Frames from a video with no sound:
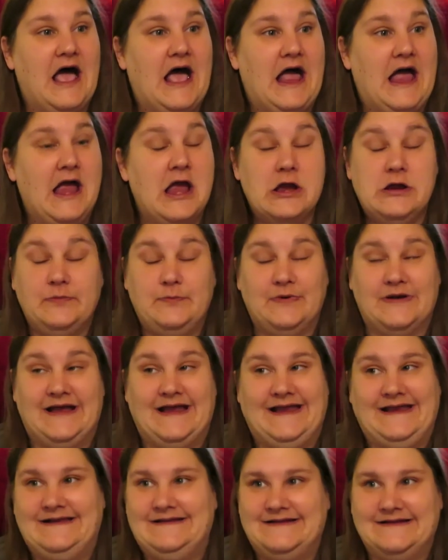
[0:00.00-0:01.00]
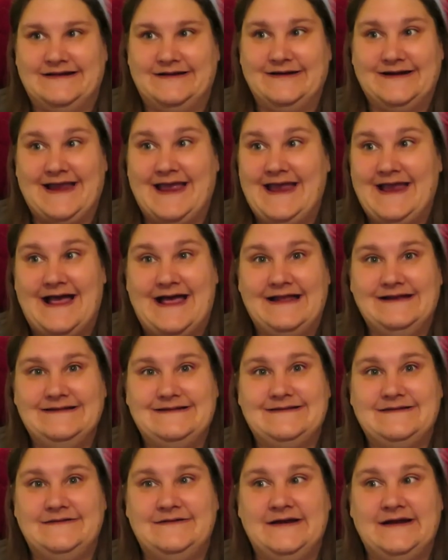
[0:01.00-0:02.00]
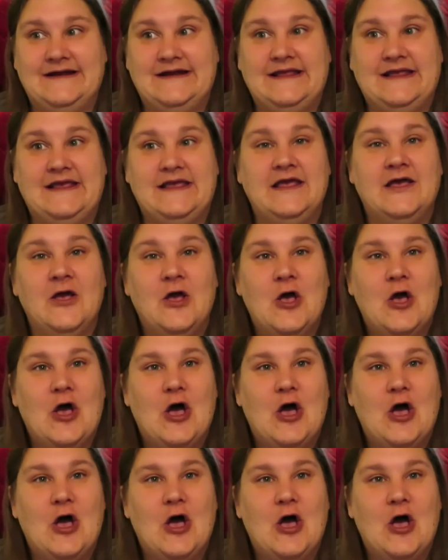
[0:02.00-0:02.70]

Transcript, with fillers: I hope I did okay answering it